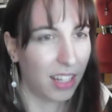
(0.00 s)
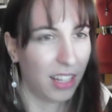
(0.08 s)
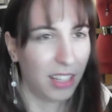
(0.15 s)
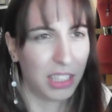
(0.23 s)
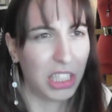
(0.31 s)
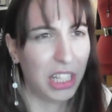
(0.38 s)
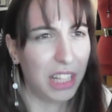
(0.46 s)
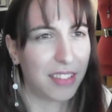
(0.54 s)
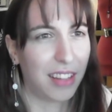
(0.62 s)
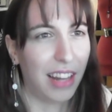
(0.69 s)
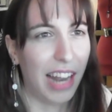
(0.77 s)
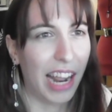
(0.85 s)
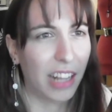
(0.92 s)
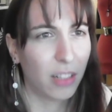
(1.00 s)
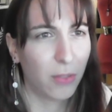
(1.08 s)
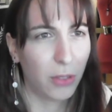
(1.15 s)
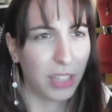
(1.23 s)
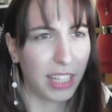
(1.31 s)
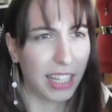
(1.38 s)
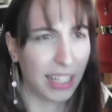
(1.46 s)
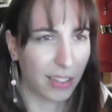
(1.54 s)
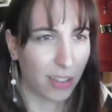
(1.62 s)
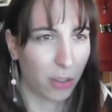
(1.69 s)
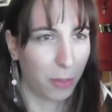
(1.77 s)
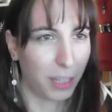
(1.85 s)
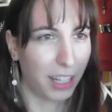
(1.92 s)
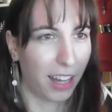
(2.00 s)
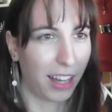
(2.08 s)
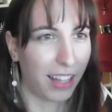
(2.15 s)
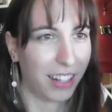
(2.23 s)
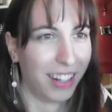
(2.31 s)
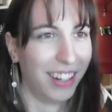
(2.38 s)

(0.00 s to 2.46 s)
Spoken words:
She has legs for days. Oh my god.